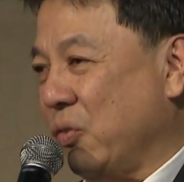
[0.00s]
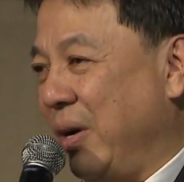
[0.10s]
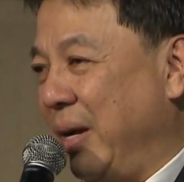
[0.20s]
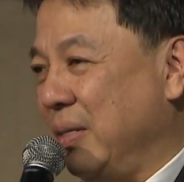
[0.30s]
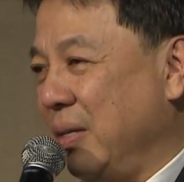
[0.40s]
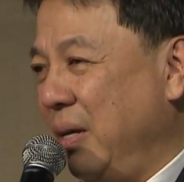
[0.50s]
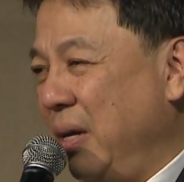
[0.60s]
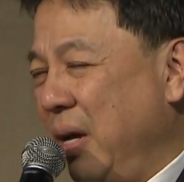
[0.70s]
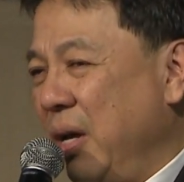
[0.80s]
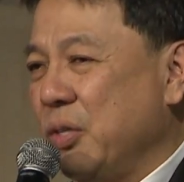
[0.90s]
Christ.
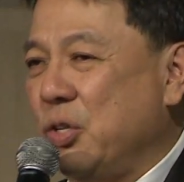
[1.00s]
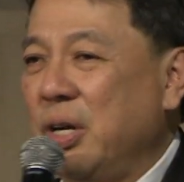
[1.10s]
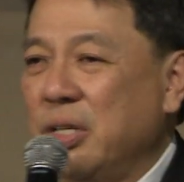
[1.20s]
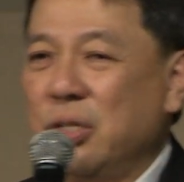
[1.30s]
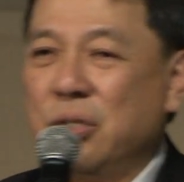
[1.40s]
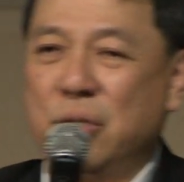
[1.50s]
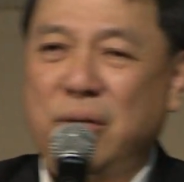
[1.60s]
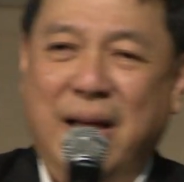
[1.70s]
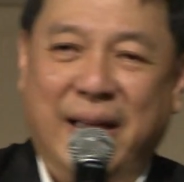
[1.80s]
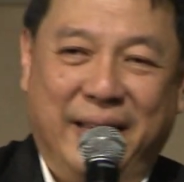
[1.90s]
Church,
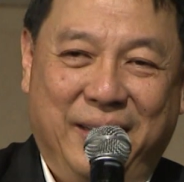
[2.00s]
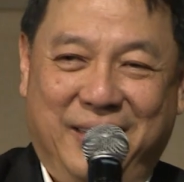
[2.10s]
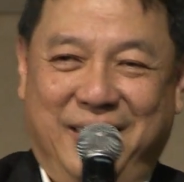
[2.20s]
tonight,